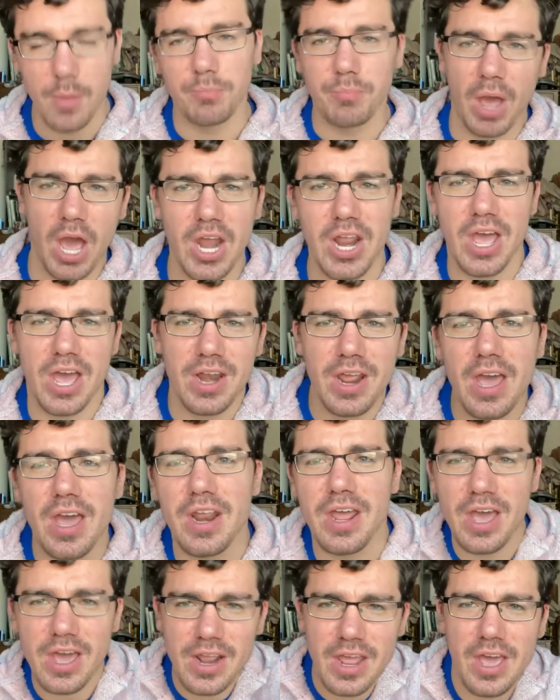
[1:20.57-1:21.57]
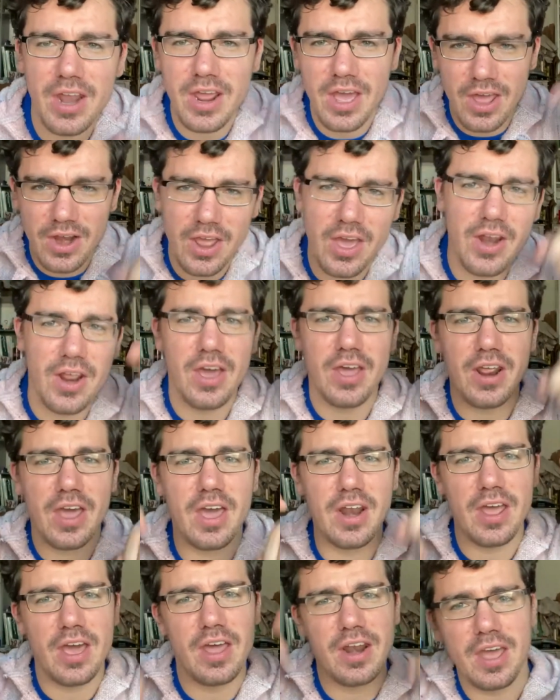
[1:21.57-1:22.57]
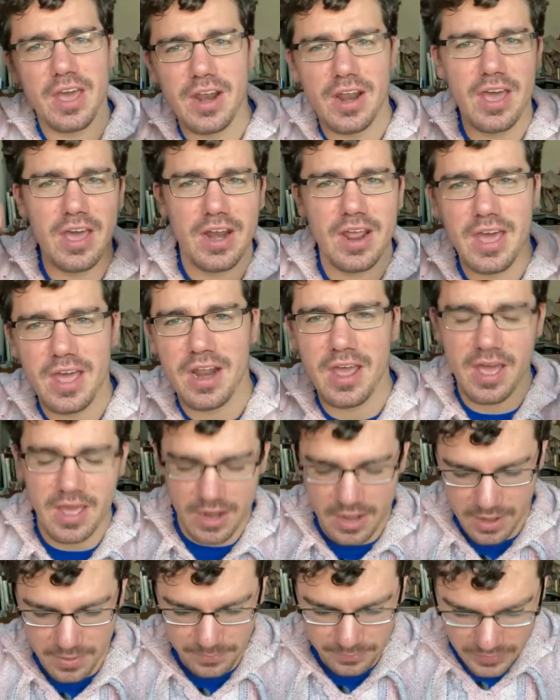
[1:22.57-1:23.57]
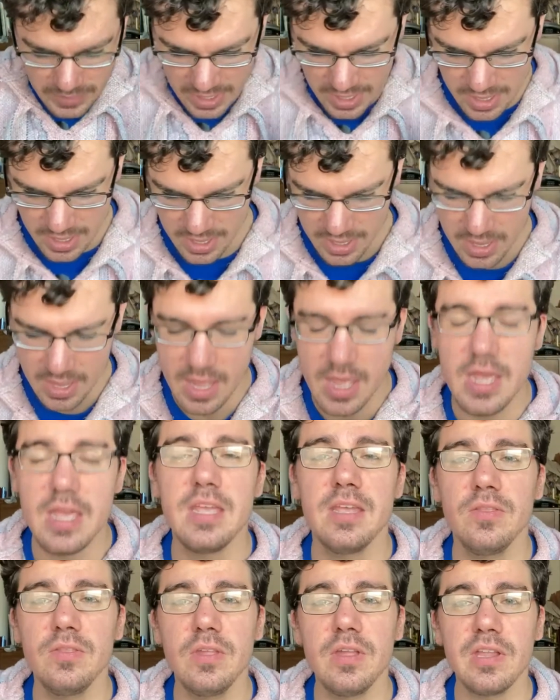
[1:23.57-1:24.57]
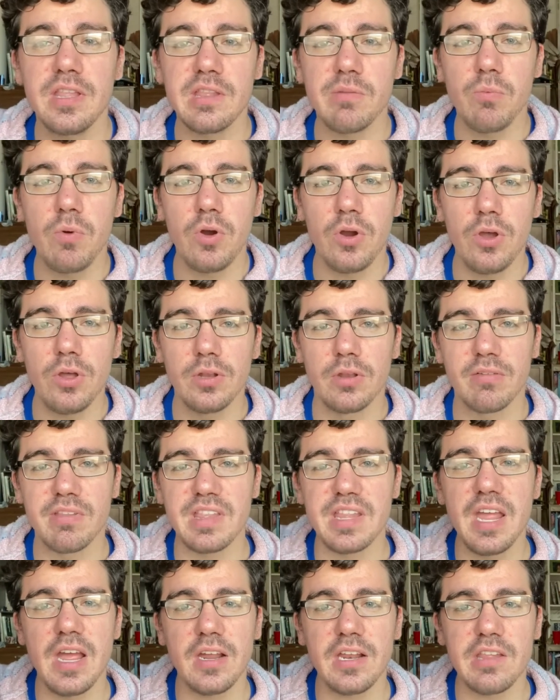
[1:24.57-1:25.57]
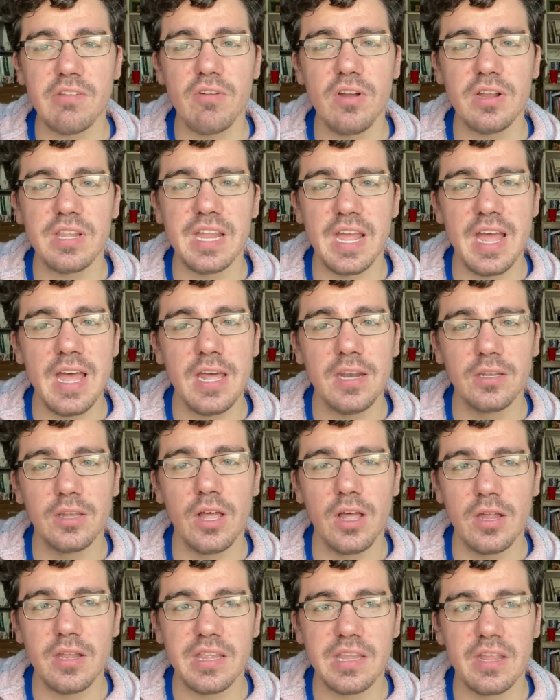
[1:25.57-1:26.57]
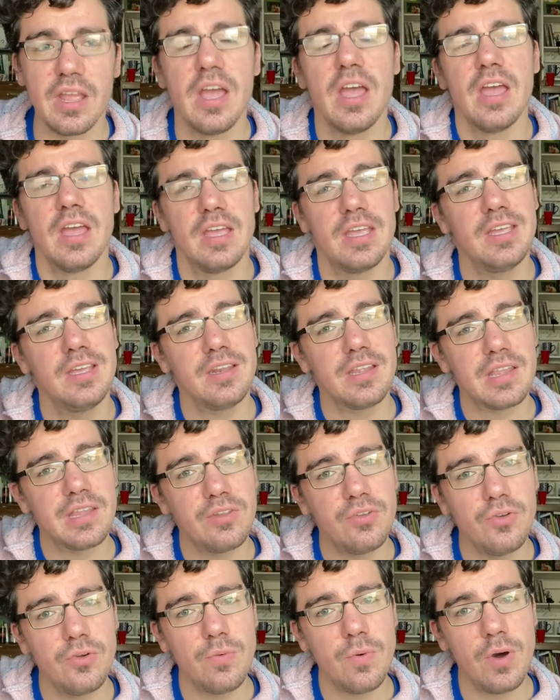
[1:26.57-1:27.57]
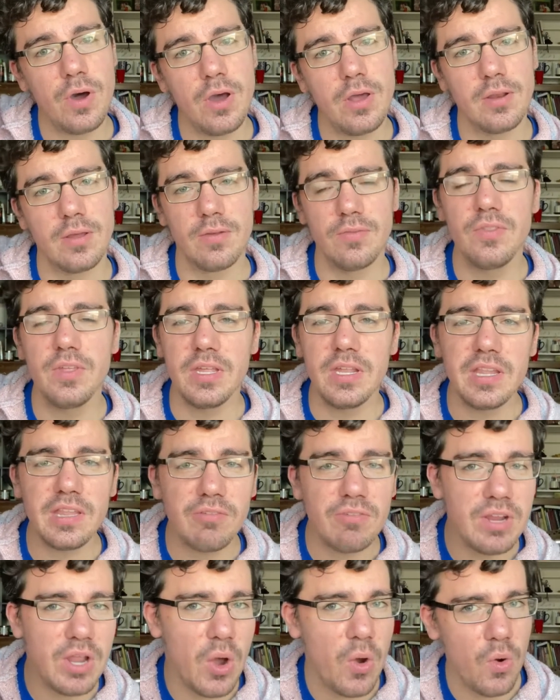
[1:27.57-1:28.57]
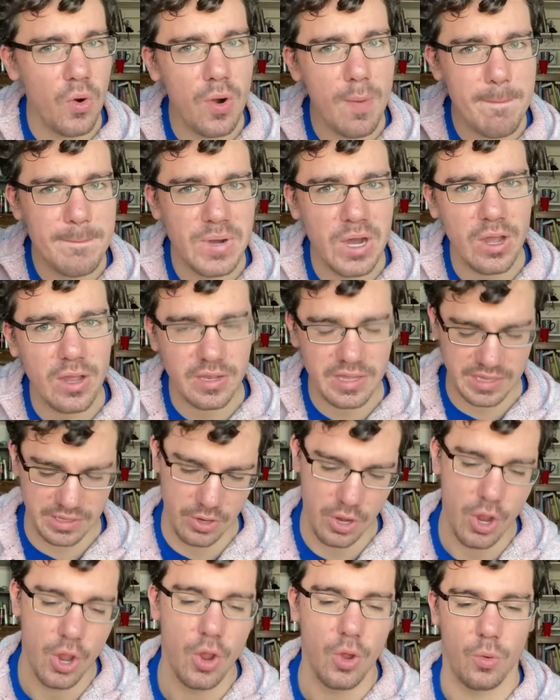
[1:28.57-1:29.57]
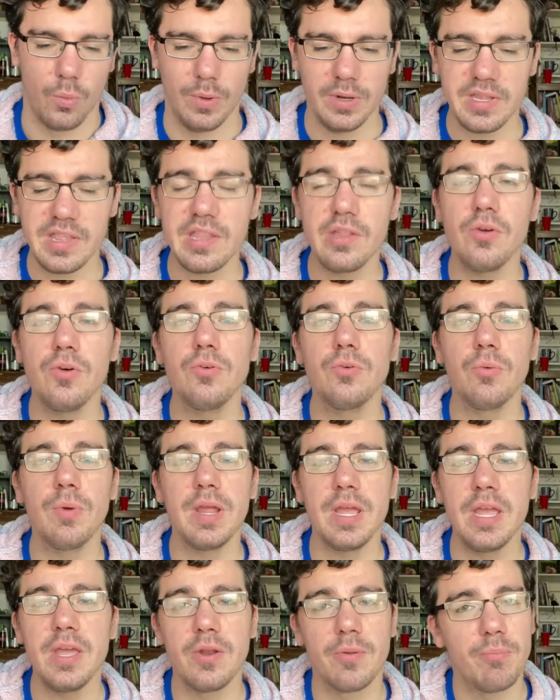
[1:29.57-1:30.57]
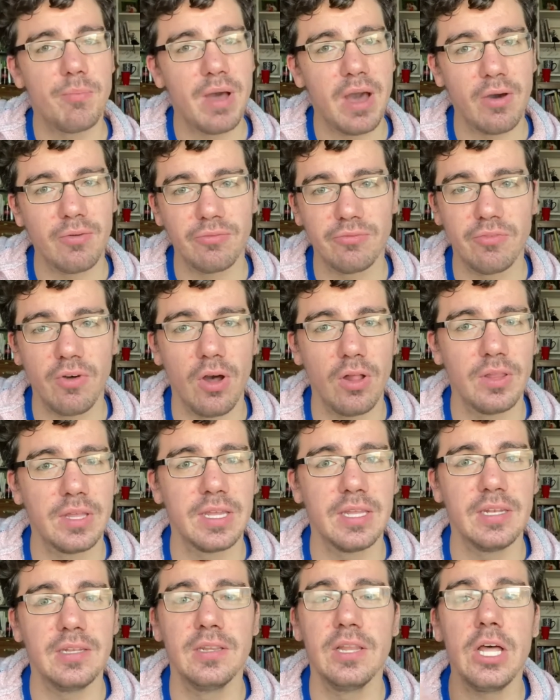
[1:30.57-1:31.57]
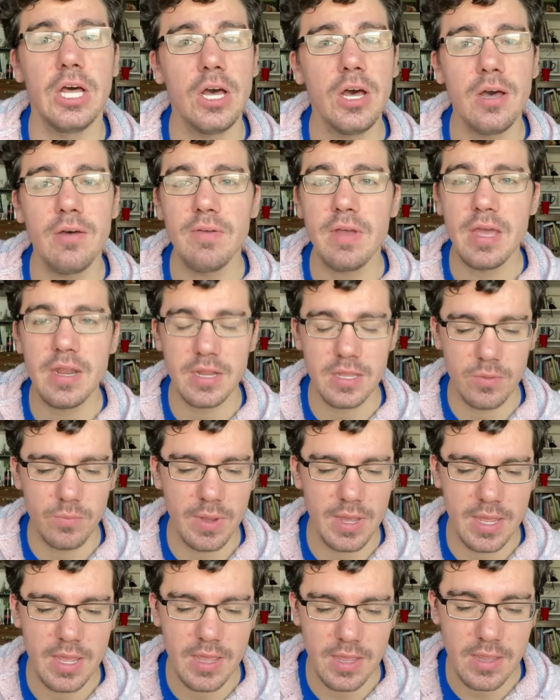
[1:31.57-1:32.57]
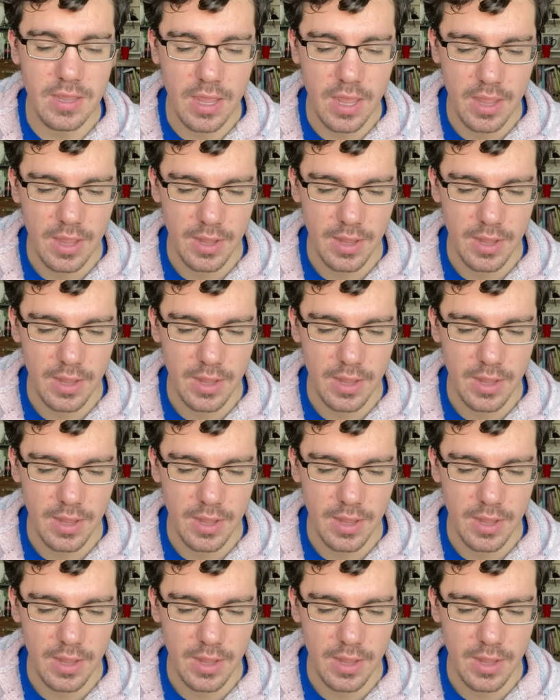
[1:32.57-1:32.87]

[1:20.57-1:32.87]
Ba da da da da da da da da da da da da da da. In this world of sex, drugs, and lust, it's do one of these three or bust. What's so great about falling in love anyway?